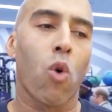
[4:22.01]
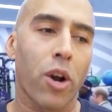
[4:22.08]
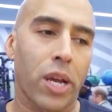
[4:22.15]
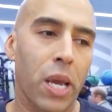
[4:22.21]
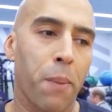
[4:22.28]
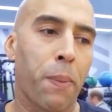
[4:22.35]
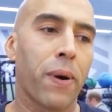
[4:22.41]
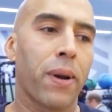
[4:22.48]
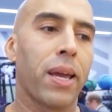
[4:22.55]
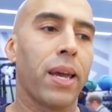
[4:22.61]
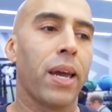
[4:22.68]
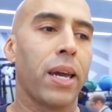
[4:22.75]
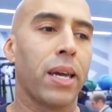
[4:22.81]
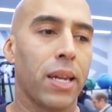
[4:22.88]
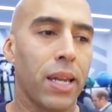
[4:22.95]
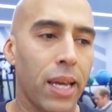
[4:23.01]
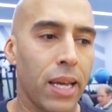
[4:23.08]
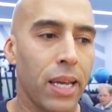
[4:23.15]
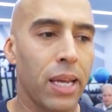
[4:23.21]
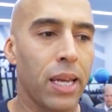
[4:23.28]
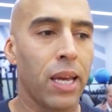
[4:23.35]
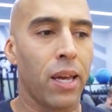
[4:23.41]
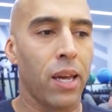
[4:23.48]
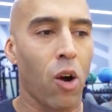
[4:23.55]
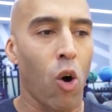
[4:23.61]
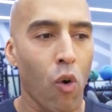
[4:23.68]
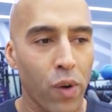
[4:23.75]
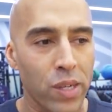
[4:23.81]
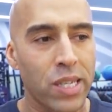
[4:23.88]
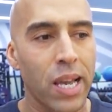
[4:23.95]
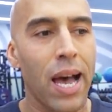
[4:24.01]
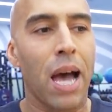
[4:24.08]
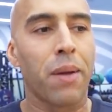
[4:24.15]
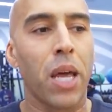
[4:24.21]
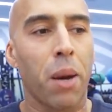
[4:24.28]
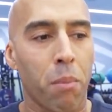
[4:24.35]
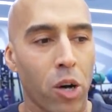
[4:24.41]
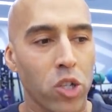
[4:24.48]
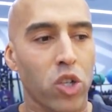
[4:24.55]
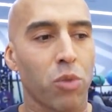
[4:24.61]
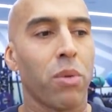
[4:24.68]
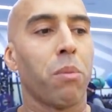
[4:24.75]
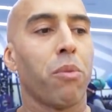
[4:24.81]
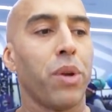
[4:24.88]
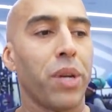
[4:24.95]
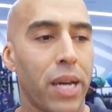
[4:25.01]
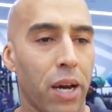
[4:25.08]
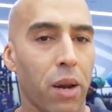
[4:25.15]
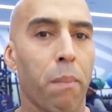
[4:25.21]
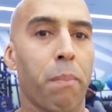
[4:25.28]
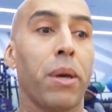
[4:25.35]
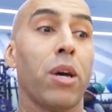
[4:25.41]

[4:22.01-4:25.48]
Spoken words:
work he put in, over time, that muscle memory kind of